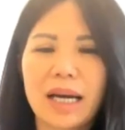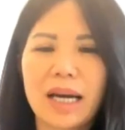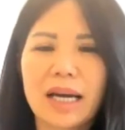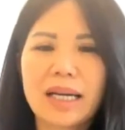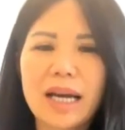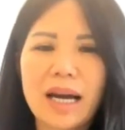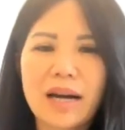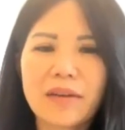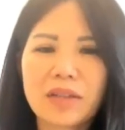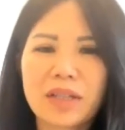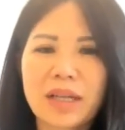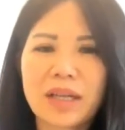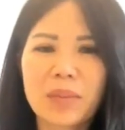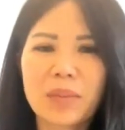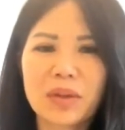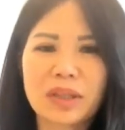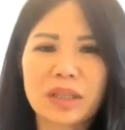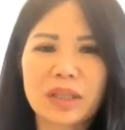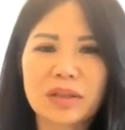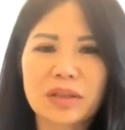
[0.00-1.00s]
And after a
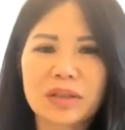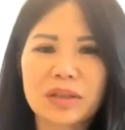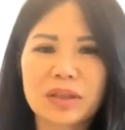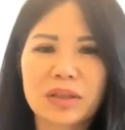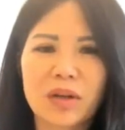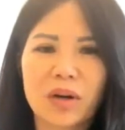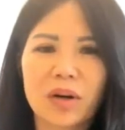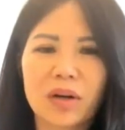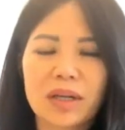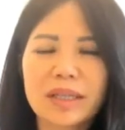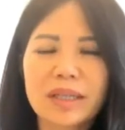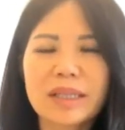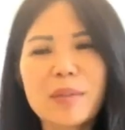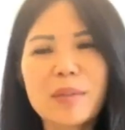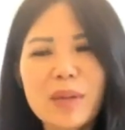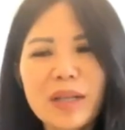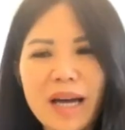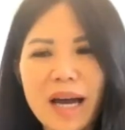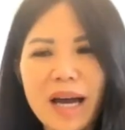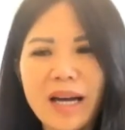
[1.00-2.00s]
couple of years, you go, give me the